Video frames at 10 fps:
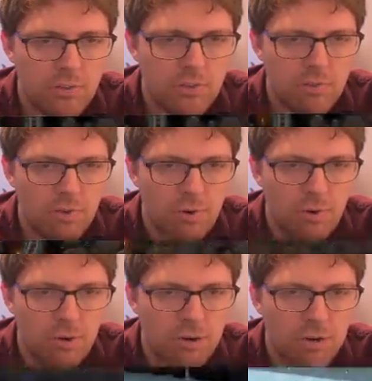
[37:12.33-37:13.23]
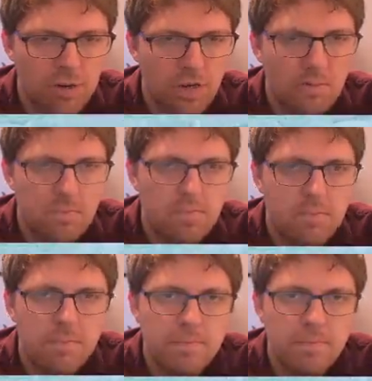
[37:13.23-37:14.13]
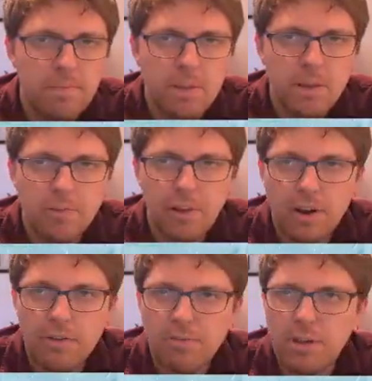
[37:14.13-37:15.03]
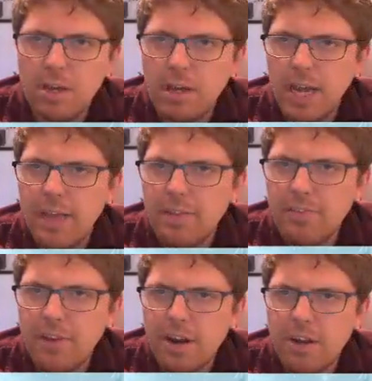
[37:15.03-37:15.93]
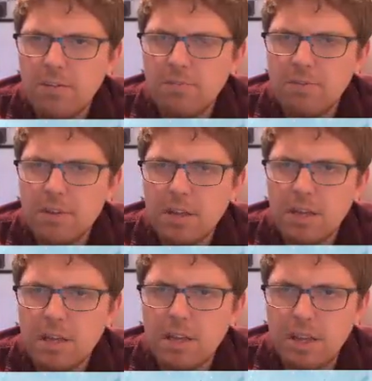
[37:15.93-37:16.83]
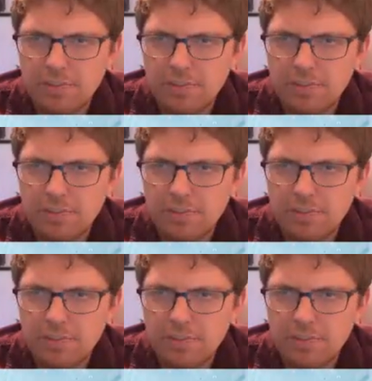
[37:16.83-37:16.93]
for Seraph, and this Seraph does